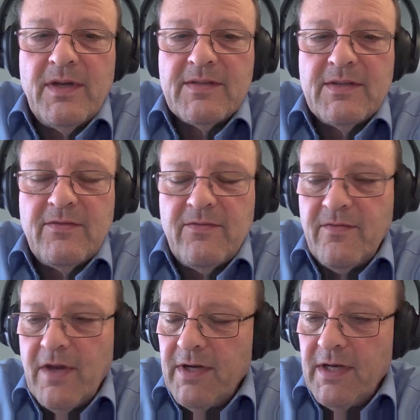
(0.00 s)
is a
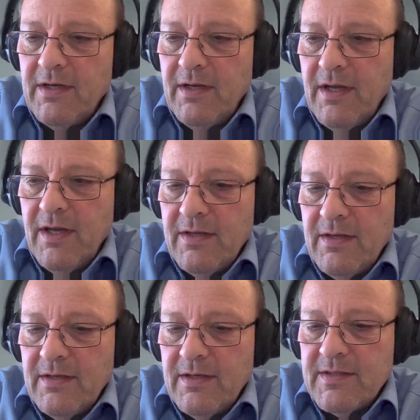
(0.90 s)
very,
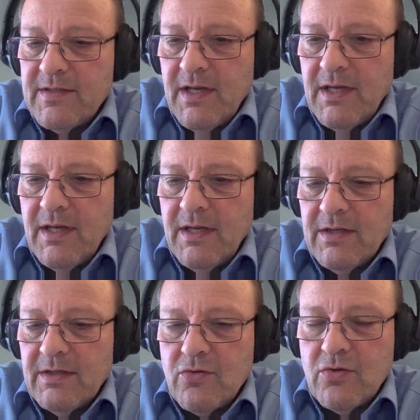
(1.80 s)
let's say,
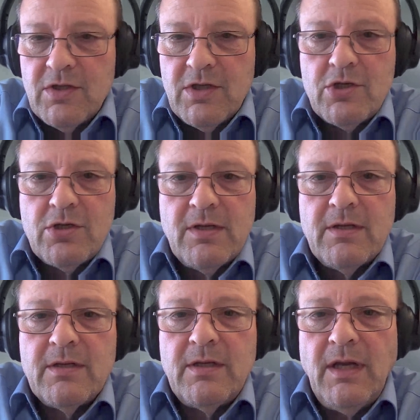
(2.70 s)

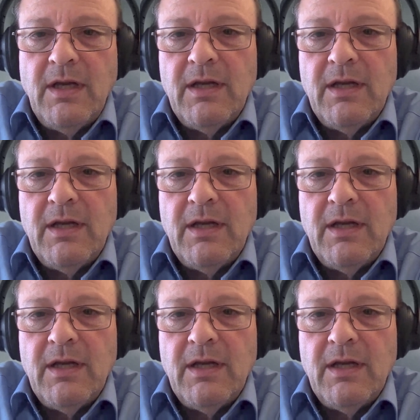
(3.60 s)
traditional